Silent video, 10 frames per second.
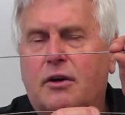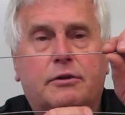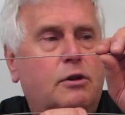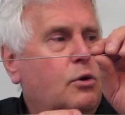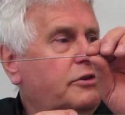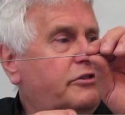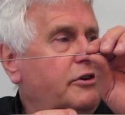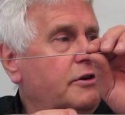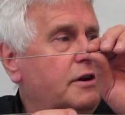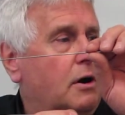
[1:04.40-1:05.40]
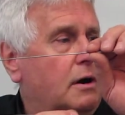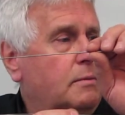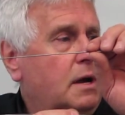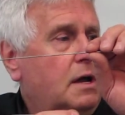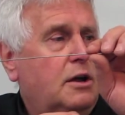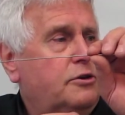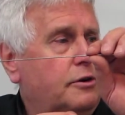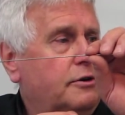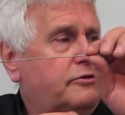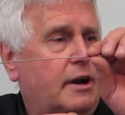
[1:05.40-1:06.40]
the lower steering arm
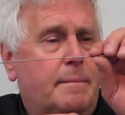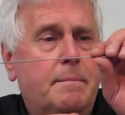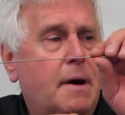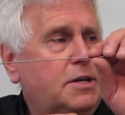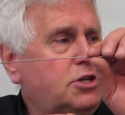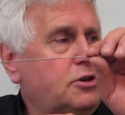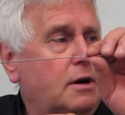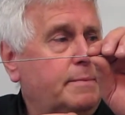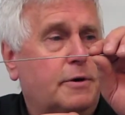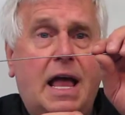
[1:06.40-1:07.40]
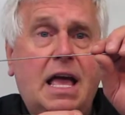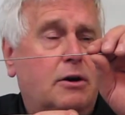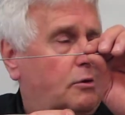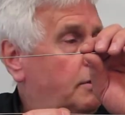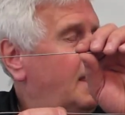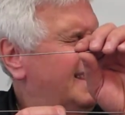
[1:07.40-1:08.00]
turns at a much sharper angle